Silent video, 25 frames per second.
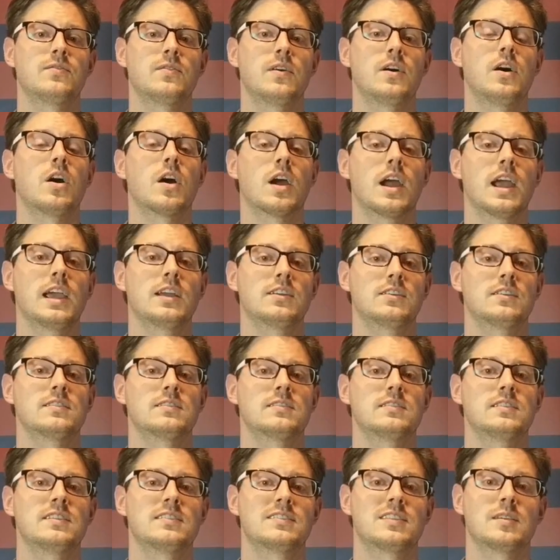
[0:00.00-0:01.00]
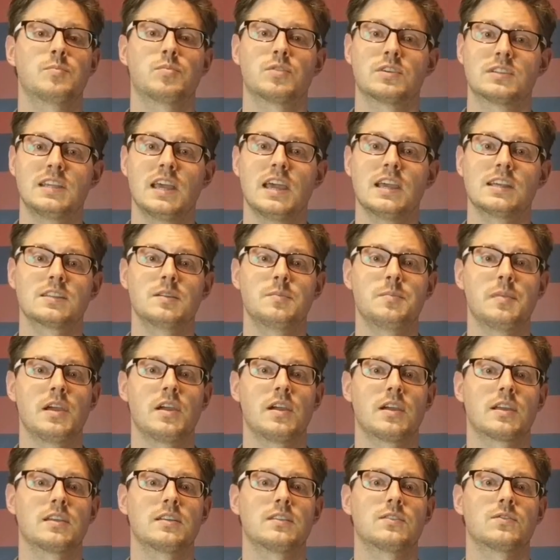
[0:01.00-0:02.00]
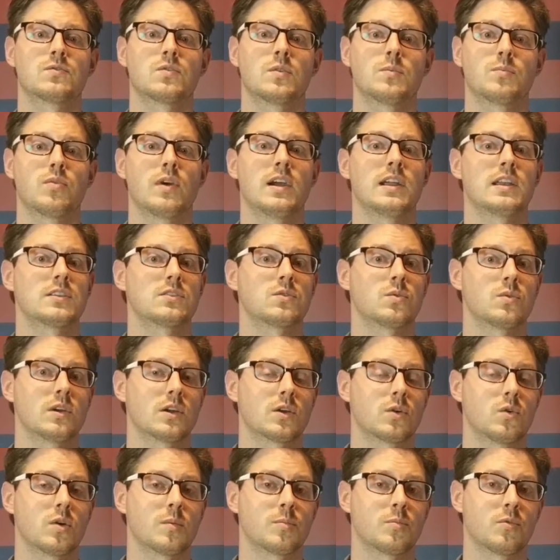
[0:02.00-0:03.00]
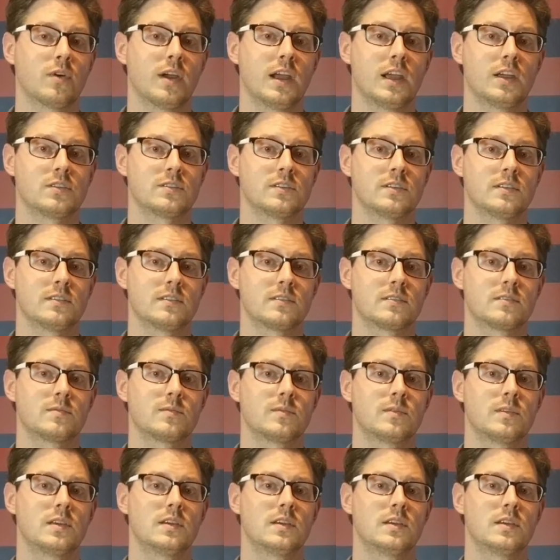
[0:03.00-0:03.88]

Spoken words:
our agencies that protect Americans from predatory corporations.